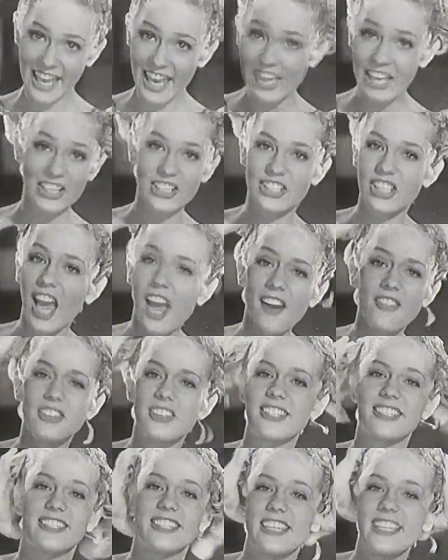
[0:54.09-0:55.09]
Did you ever
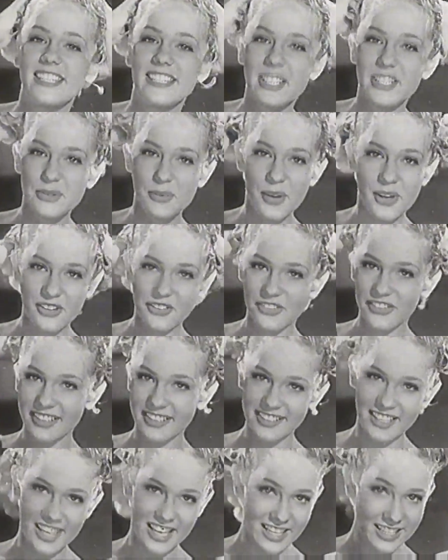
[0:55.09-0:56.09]
see such wonderful
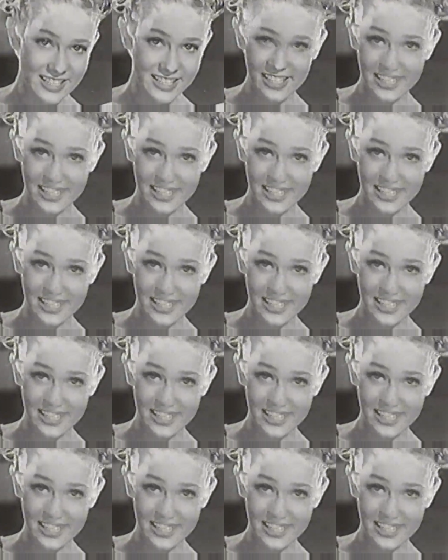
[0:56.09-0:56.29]
suds?